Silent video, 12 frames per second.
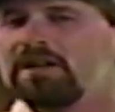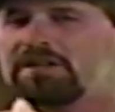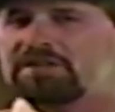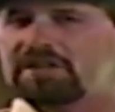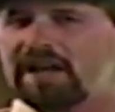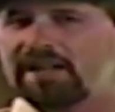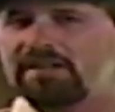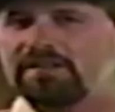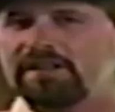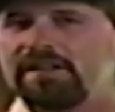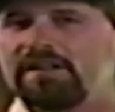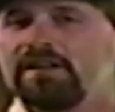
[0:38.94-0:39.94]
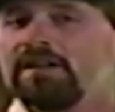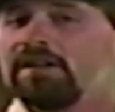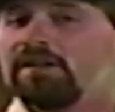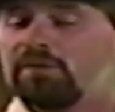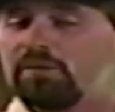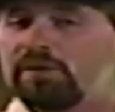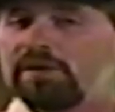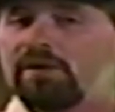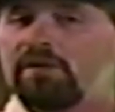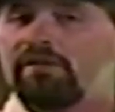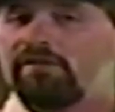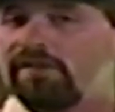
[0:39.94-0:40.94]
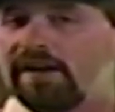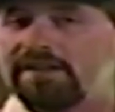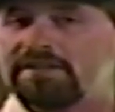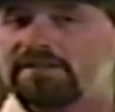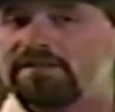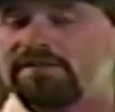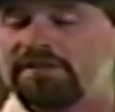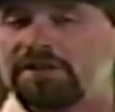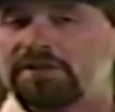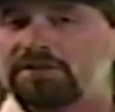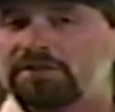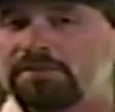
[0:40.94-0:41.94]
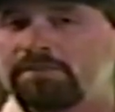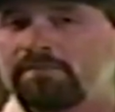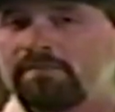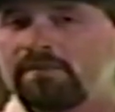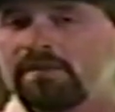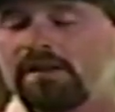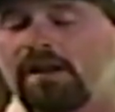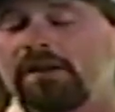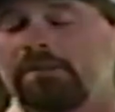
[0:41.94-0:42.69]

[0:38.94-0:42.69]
Secondly, the reel fights the fish. Now,